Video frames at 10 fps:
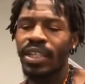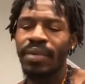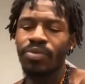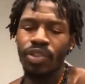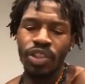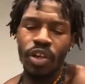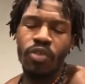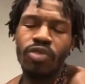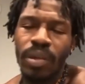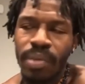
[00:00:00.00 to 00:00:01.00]
LeBron
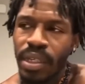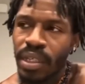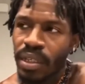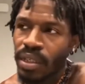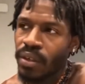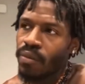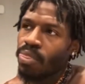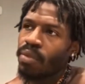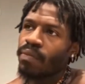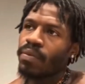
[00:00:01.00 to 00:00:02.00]
James was chosen to
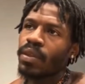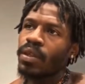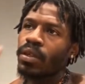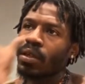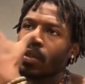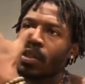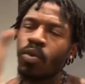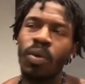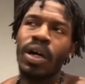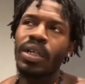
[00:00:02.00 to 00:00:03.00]
be
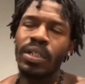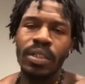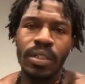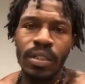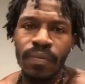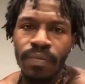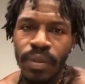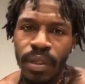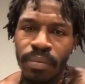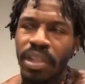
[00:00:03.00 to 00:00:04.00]
the
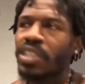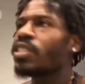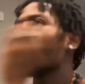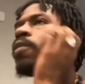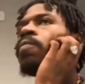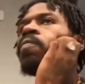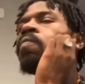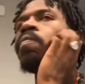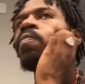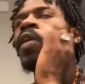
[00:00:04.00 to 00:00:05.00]
one.
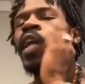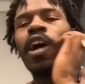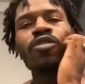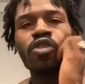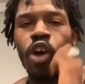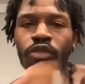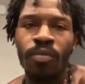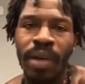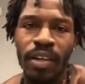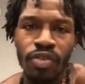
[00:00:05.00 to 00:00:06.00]
Because, see,
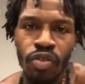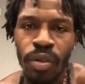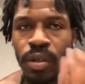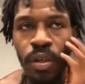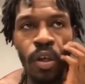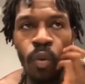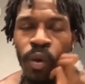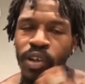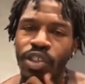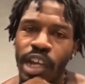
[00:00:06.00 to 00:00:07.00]
it all starts with Michael
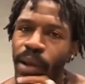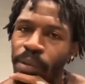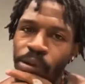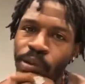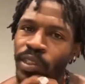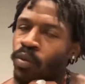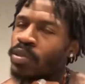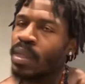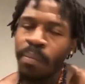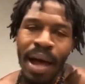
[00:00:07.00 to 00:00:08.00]
Jordan. Will
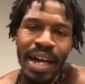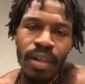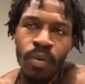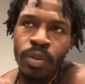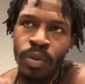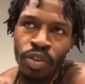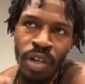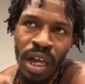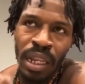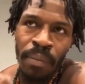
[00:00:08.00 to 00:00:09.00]
Chamberlain was
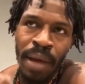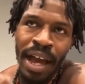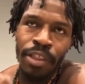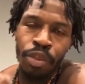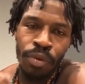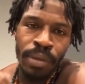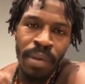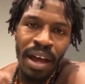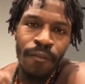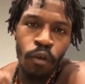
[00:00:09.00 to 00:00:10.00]
what you call a
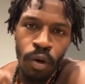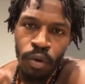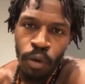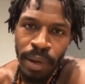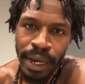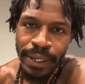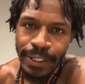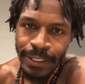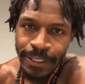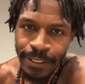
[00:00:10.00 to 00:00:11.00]
Mach 3, Mach
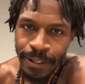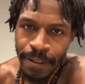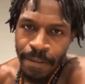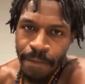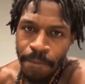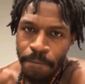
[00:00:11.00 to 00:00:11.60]
4 robot.